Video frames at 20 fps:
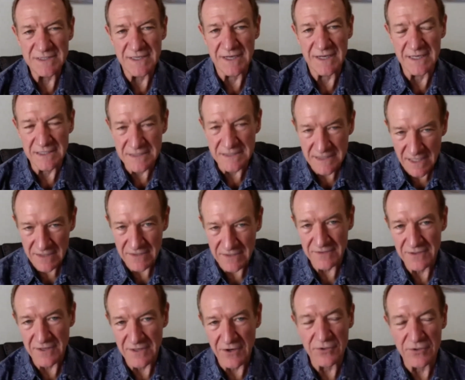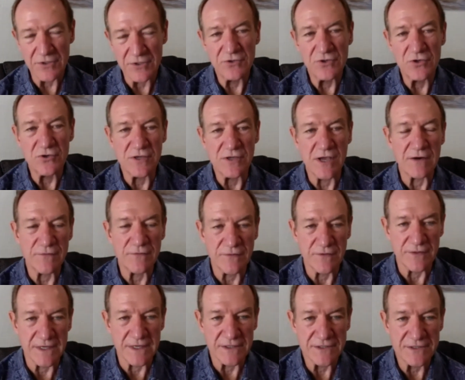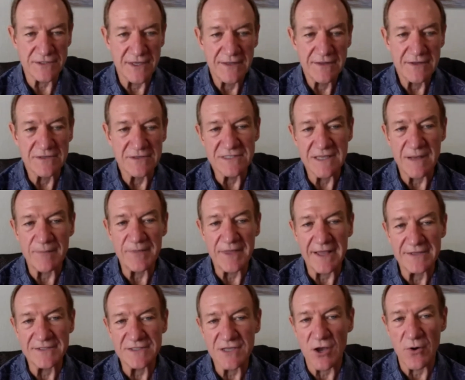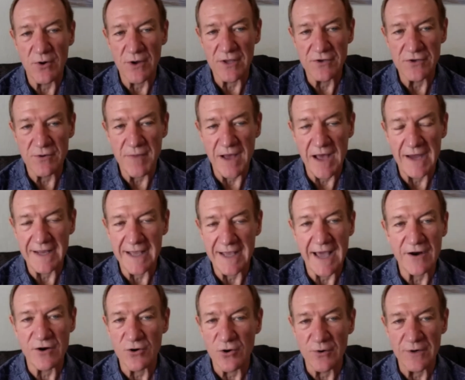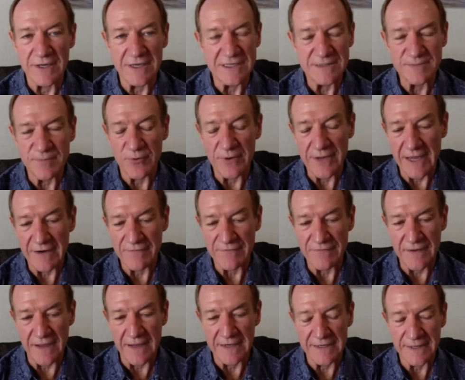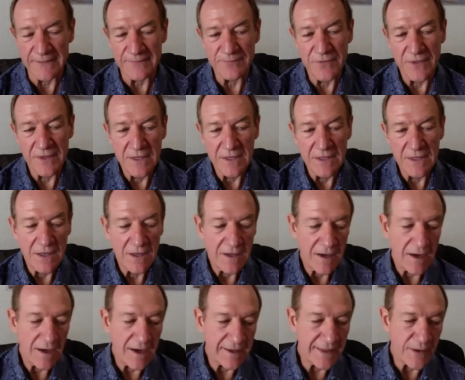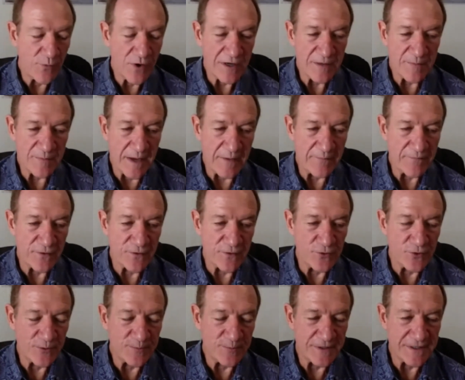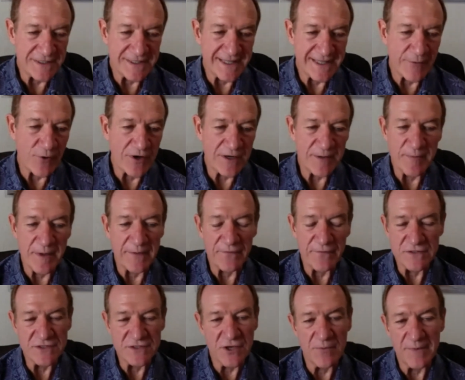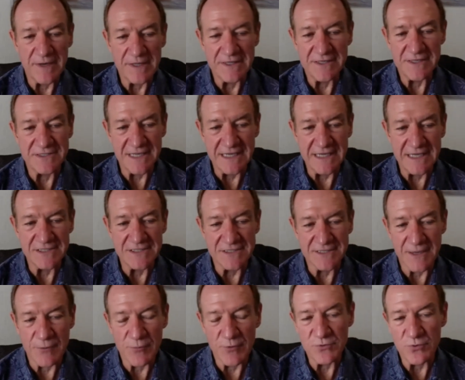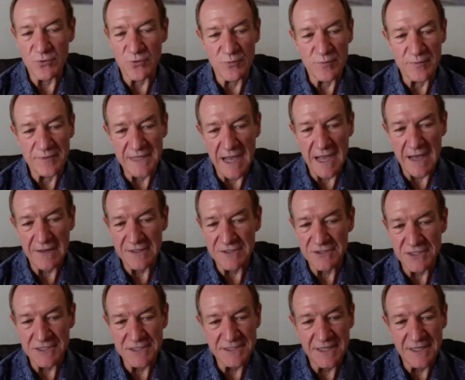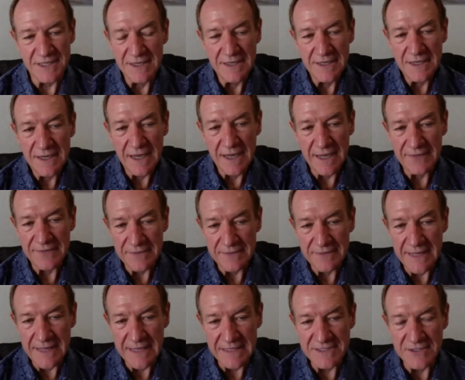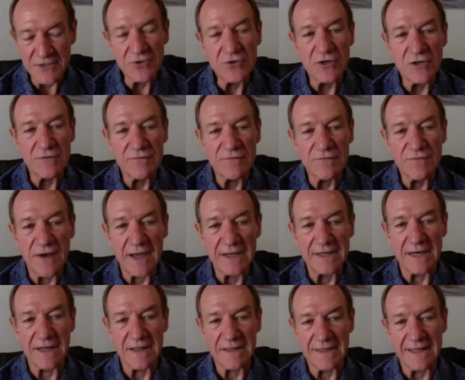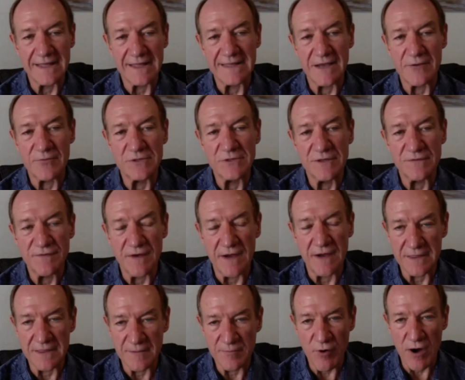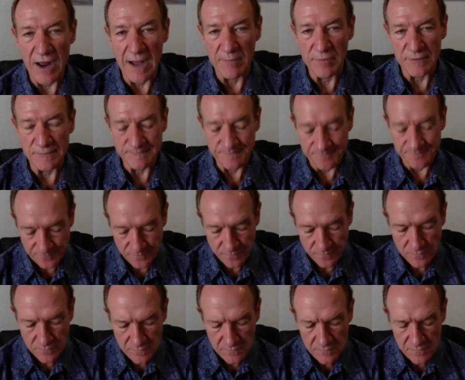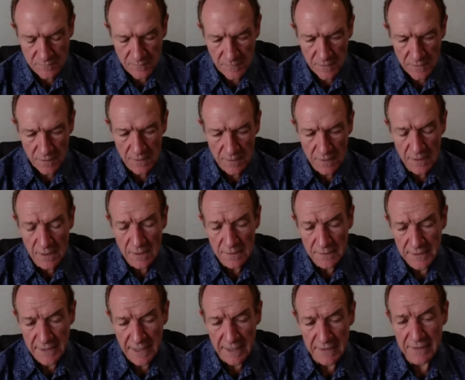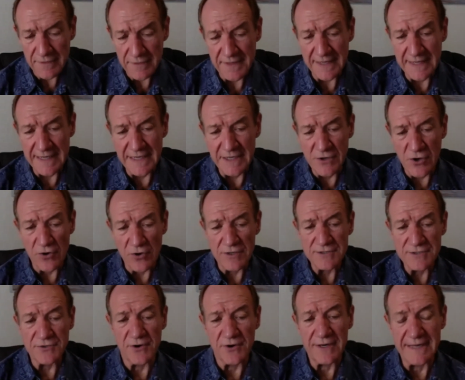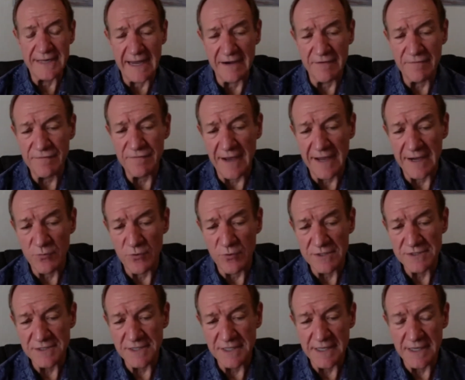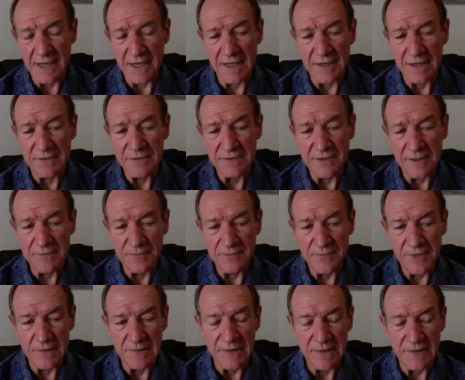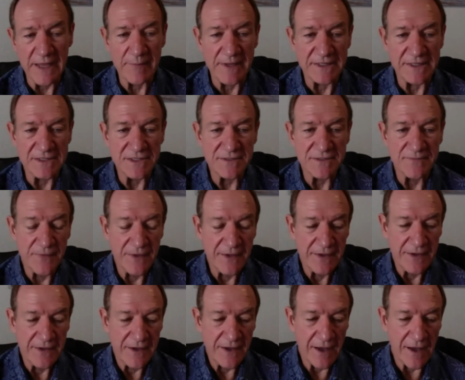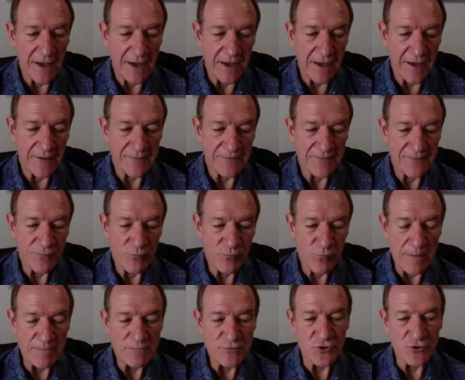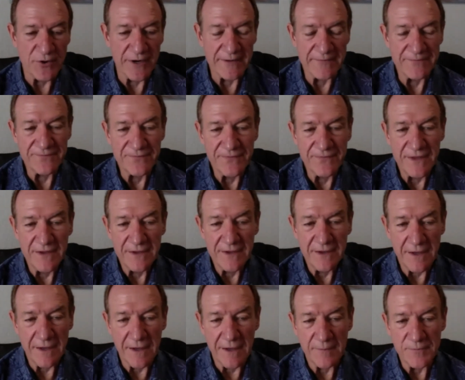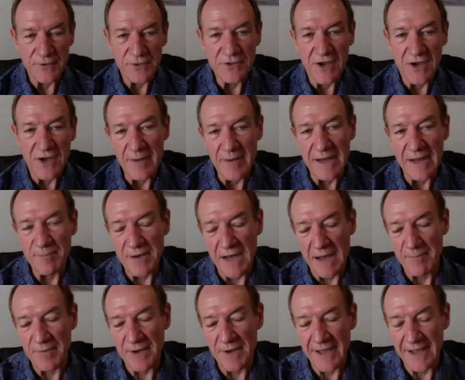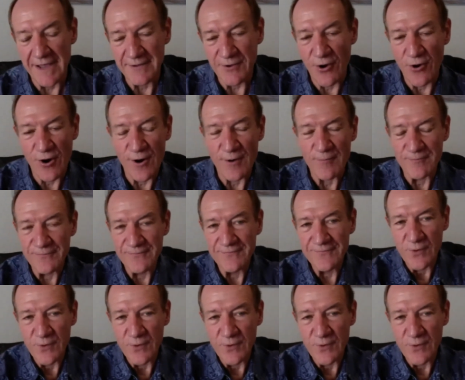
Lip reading: And he said, you're too young for this. There's something else going in your body. I don't know what it is, but we got to find it. They worked me up for lupus. They worked for so many diseases. I went to a rheumatologist and they still couldn't find anything that would define the problem. The other thing he noticed or identified was the ligaments rupturing. You talk about a Popeye arm.